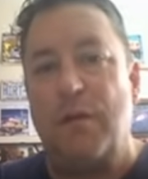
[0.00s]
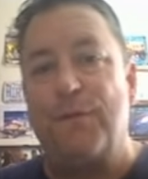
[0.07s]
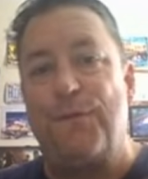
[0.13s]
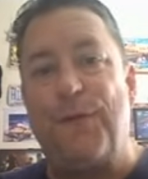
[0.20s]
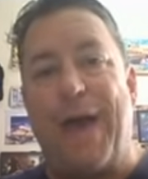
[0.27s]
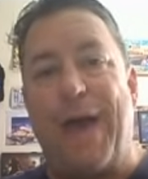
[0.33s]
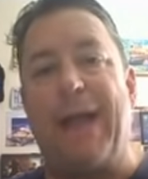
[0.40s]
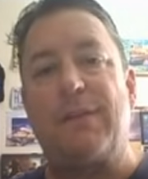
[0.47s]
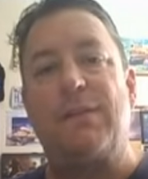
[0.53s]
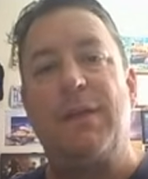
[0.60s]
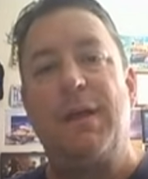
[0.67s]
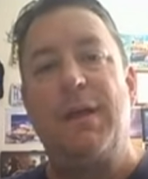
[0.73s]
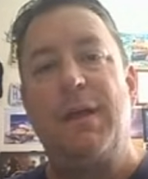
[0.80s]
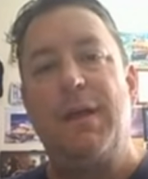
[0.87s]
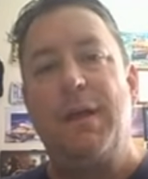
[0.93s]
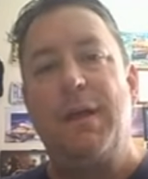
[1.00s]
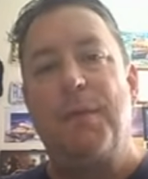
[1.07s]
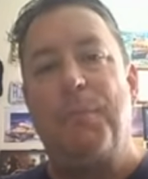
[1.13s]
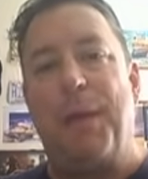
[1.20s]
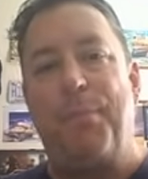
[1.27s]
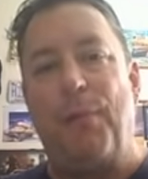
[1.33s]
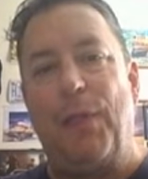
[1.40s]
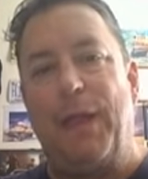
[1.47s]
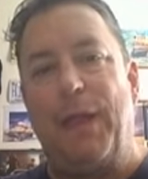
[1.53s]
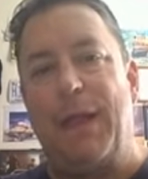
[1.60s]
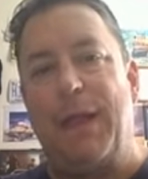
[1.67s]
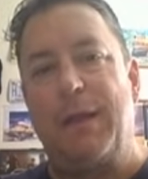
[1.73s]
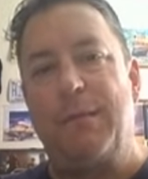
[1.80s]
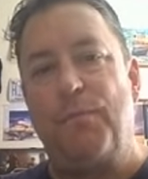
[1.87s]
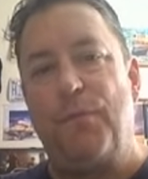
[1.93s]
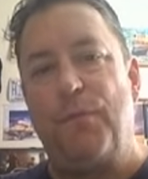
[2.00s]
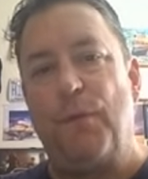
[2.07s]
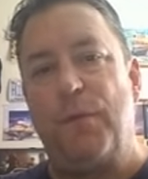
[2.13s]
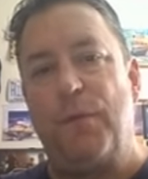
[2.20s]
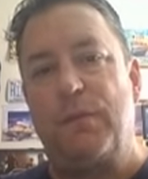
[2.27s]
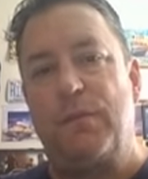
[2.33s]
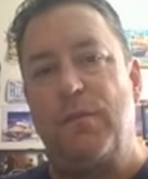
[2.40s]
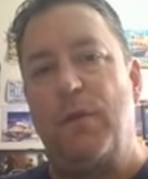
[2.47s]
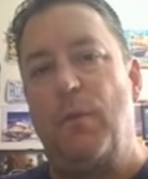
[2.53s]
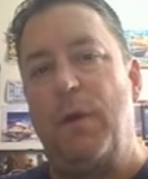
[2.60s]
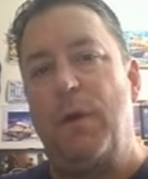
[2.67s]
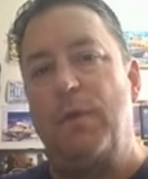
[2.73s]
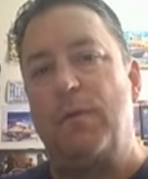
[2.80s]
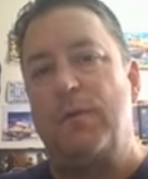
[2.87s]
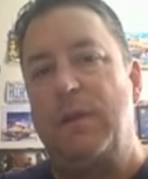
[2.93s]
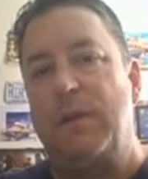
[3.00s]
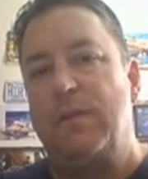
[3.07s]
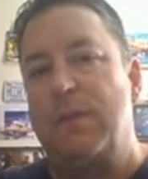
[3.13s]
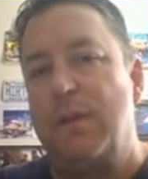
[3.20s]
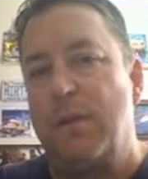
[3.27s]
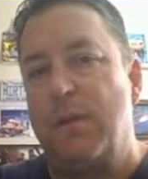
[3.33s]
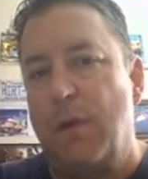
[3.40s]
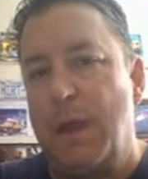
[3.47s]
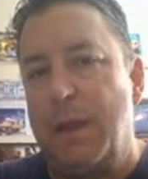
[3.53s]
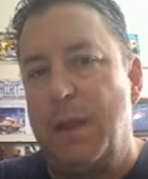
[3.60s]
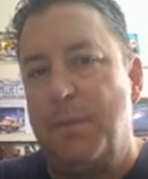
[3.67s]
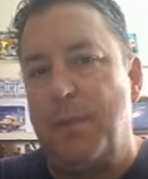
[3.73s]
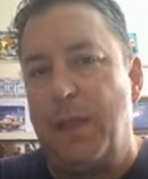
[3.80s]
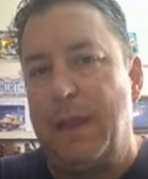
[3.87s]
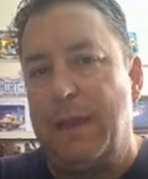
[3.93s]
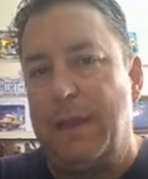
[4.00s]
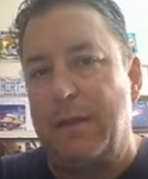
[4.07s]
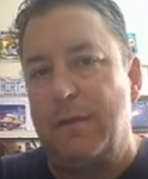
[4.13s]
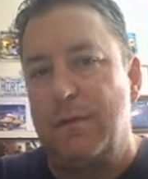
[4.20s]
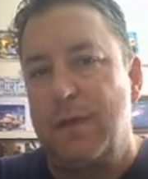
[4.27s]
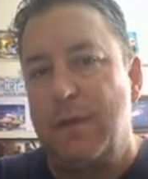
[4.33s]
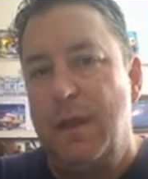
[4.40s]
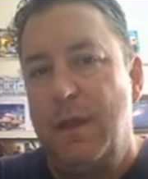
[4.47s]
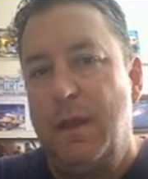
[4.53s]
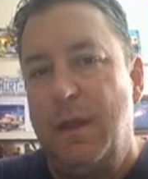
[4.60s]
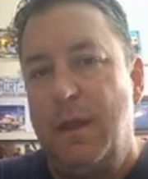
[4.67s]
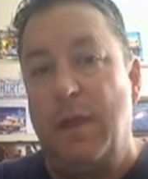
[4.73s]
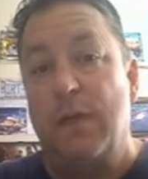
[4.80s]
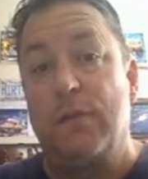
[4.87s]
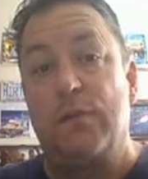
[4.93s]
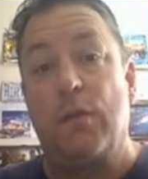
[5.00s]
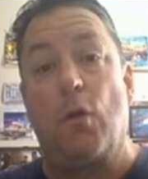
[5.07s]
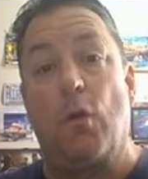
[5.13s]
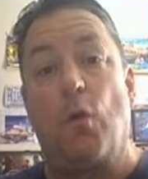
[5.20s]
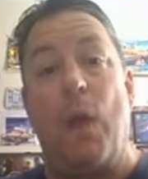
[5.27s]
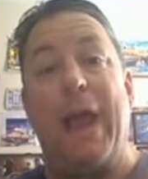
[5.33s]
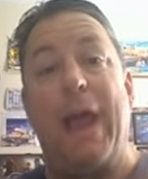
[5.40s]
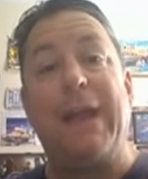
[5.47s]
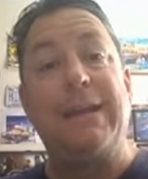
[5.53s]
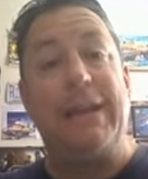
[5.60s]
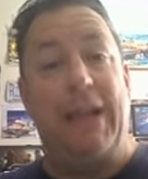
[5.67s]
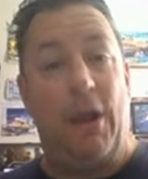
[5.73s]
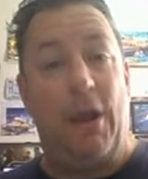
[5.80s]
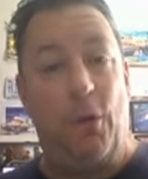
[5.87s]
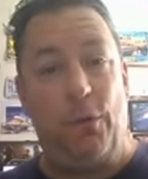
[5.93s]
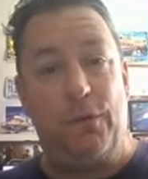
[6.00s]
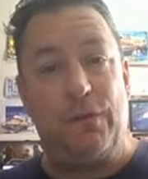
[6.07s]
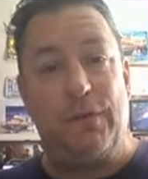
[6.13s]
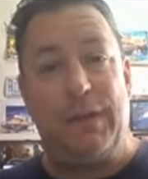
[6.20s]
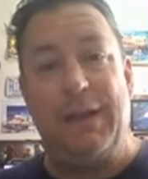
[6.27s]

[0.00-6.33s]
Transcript: In fact, my plan for the severe weather season in the Great Plains is grandiose.